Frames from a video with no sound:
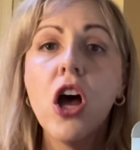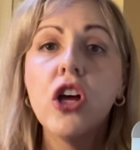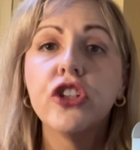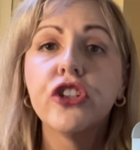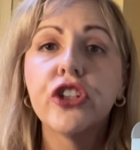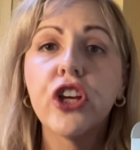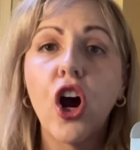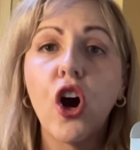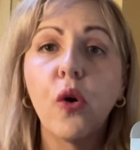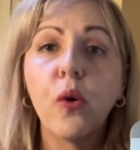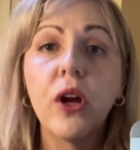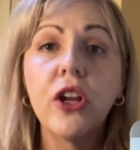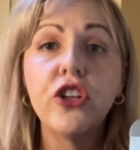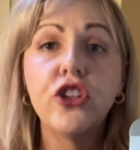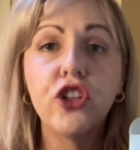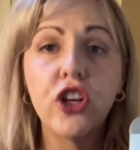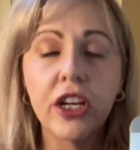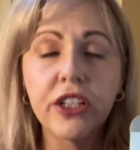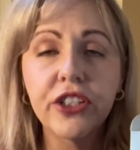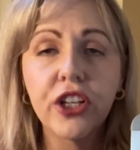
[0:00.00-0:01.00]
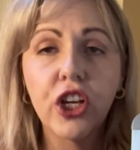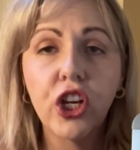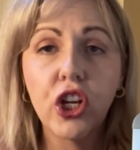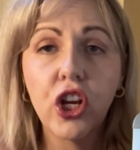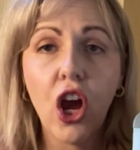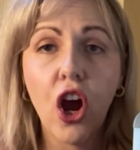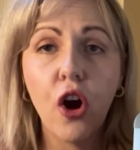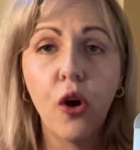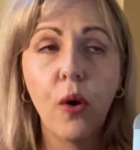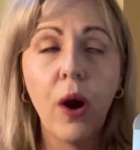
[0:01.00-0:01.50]
So just so you
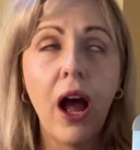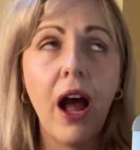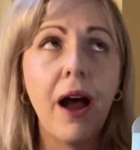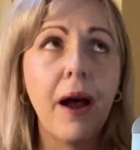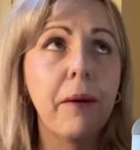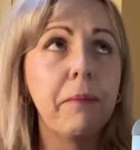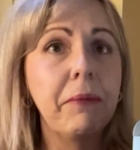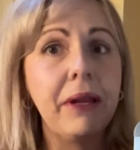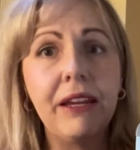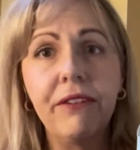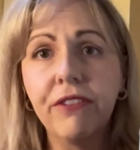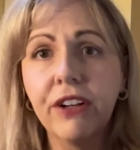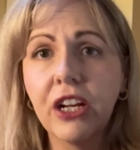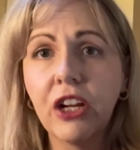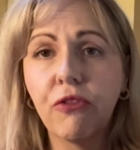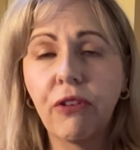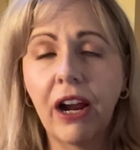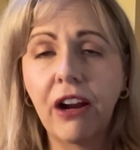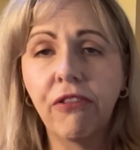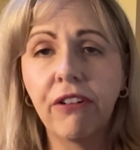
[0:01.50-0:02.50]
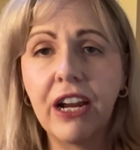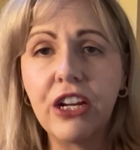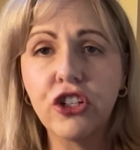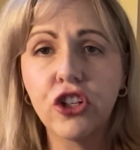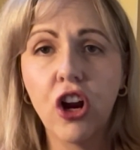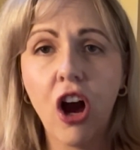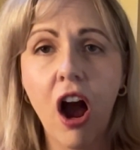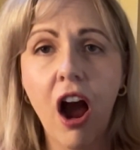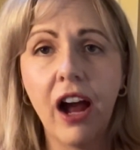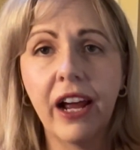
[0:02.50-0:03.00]
know, even in
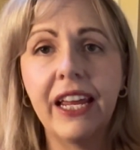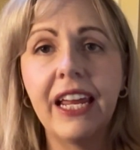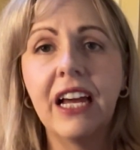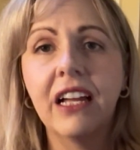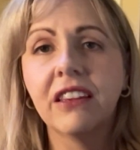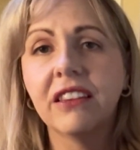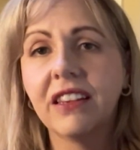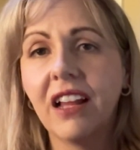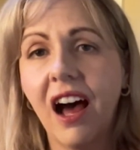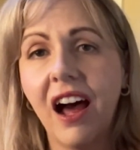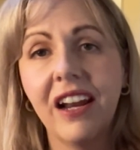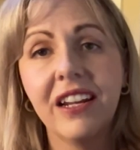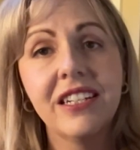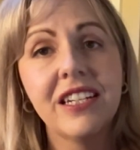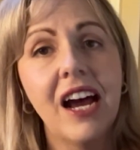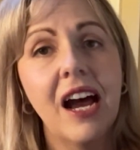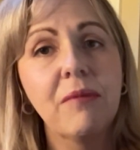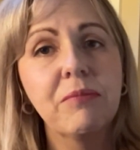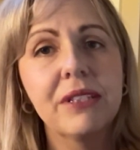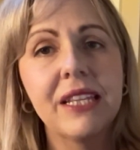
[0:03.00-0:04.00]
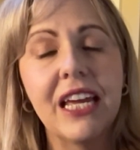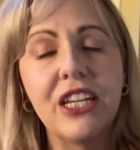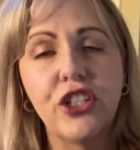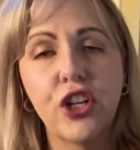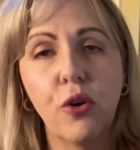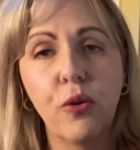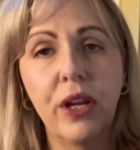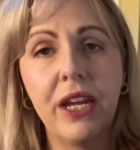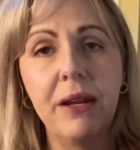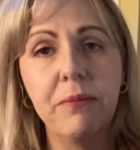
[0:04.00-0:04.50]
recreational hockey, a lot of times they
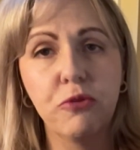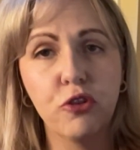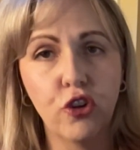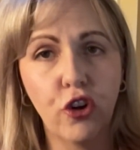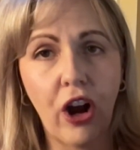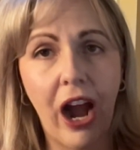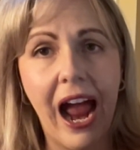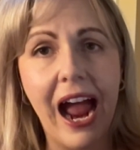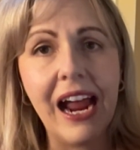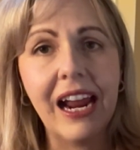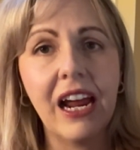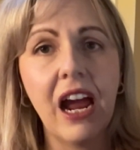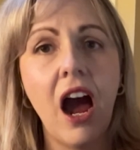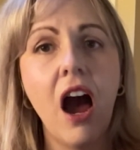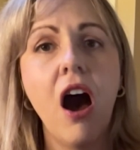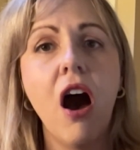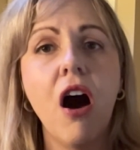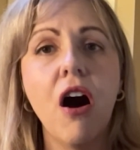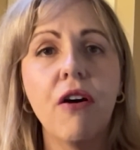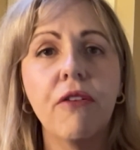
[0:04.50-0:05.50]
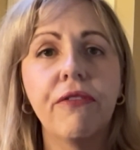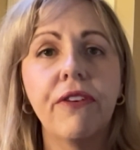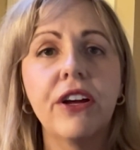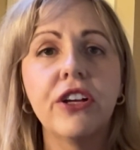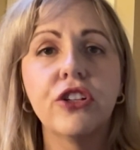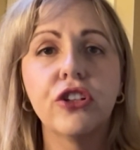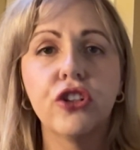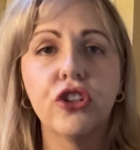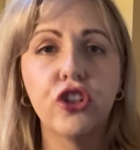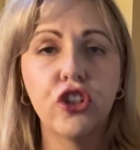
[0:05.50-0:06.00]
don't keep track of
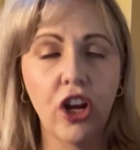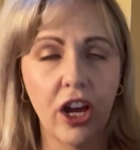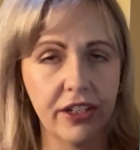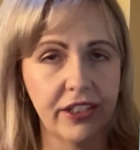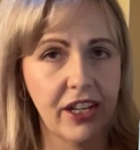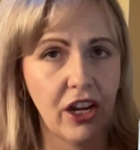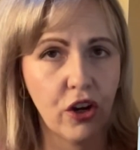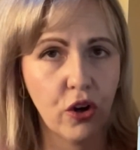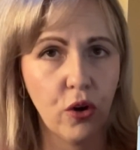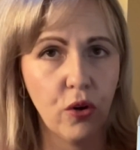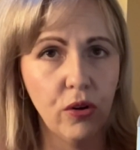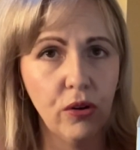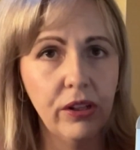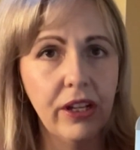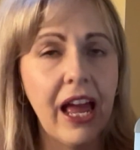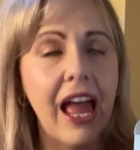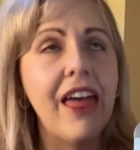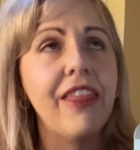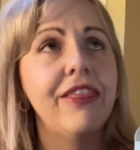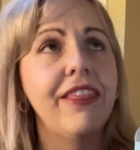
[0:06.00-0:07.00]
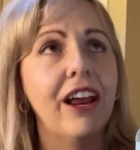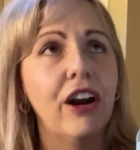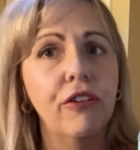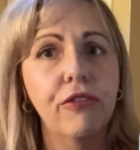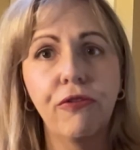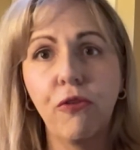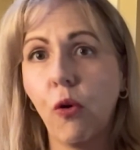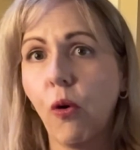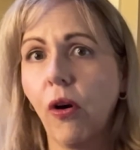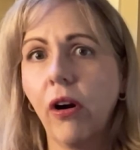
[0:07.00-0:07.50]
shots on goal, and
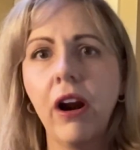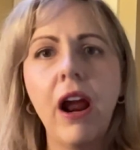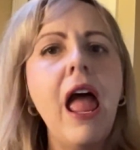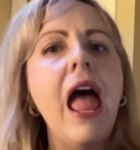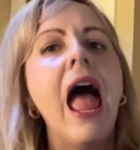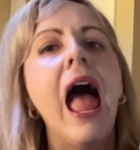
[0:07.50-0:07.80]
therefore,